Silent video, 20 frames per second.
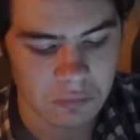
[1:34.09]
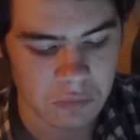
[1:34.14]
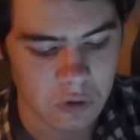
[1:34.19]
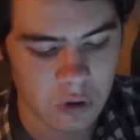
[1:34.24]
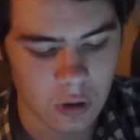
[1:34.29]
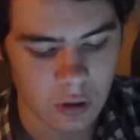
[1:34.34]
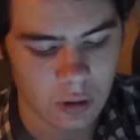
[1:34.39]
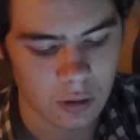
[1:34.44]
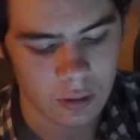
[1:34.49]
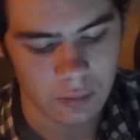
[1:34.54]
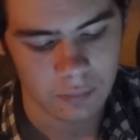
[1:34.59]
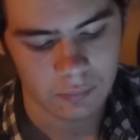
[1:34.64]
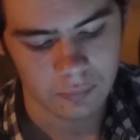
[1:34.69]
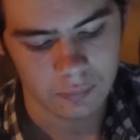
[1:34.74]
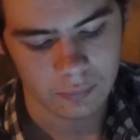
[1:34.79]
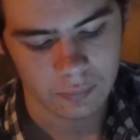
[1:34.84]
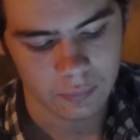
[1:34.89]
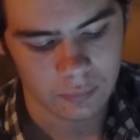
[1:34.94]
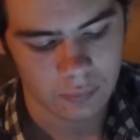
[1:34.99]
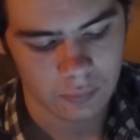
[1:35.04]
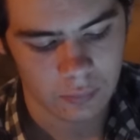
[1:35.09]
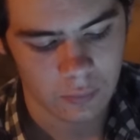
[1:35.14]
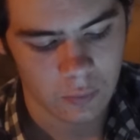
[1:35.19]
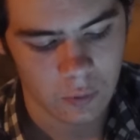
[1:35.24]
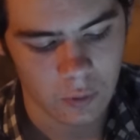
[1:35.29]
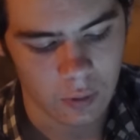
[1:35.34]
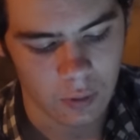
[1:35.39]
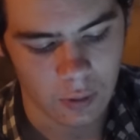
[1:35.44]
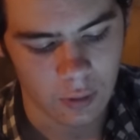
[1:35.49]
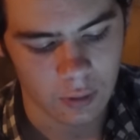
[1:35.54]
So,
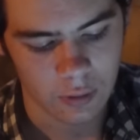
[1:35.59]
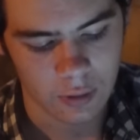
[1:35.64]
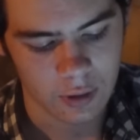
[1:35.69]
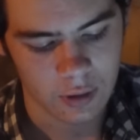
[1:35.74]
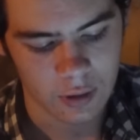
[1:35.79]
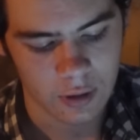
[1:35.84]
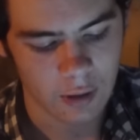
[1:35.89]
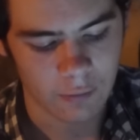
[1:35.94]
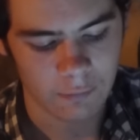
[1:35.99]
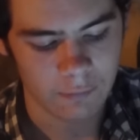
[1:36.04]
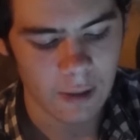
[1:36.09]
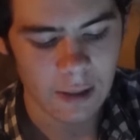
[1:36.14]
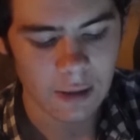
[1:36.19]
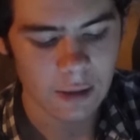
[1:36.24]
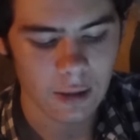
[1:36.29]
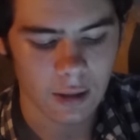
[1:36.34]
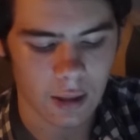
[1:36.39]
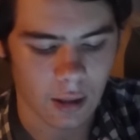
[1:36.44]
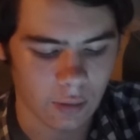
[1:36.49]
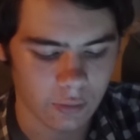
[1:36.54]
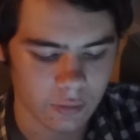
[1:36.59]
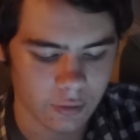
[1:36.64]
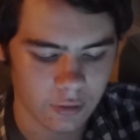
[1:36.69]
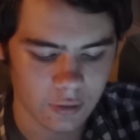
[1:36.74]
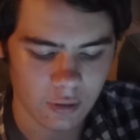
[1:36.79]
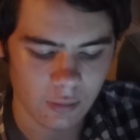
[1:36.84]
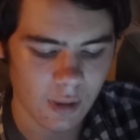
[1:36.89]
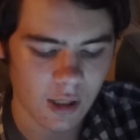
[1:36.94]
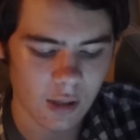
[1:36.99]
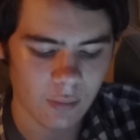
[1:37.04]
you know, to shaft fettle accounts that
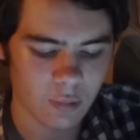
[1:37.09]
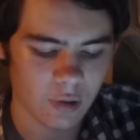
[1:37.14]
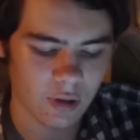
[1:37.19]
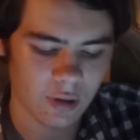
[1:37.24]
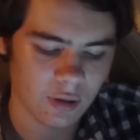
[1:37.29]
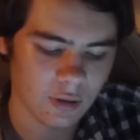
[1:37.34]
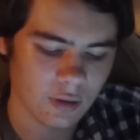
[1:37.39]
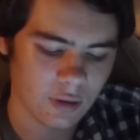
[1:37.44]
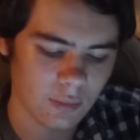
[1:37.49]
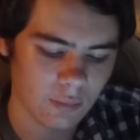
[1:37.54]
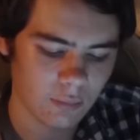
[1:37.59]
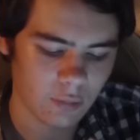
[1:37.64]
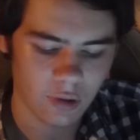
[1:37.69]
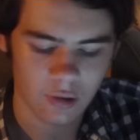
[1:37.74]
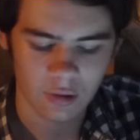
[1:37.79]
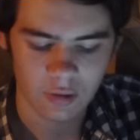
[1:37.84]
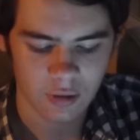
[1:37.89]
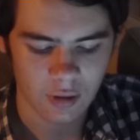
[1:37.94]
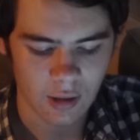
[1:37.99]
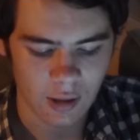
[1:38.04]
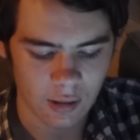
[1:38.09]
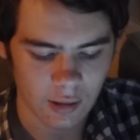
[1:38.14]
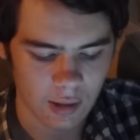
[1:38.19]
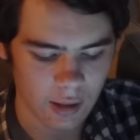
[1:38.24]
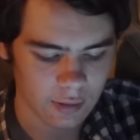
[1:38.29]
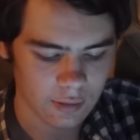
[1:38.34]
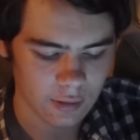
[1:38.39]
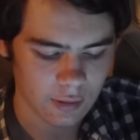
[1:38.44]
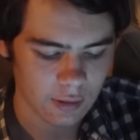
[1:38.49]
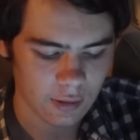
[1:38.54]
so many British
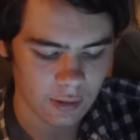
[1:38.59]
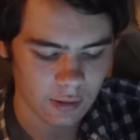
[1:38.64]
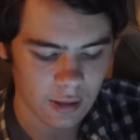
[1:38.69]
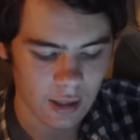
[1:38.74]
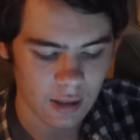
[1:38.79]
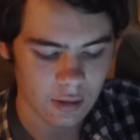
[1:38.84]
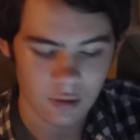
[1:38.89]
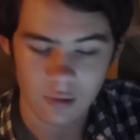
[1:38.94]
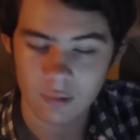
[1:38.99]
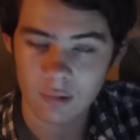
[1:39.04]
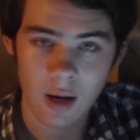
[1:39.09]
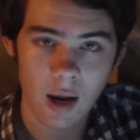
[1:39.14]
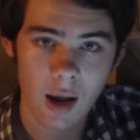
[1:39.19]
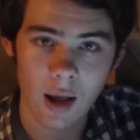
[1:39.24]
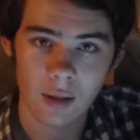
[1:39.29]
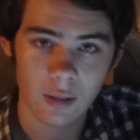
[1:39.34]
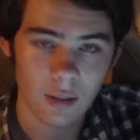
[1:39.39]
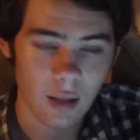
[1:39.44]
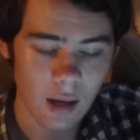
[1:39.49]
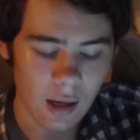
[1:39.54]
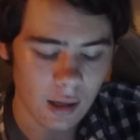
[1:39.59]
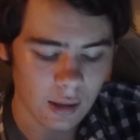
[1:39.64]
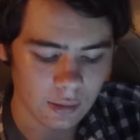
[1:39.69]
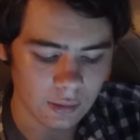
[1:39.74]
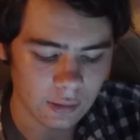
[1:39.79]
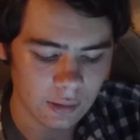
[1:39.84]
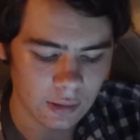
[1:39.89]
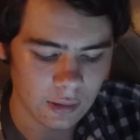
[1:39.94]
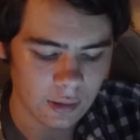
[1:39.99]
dialects are getting so rare and loud.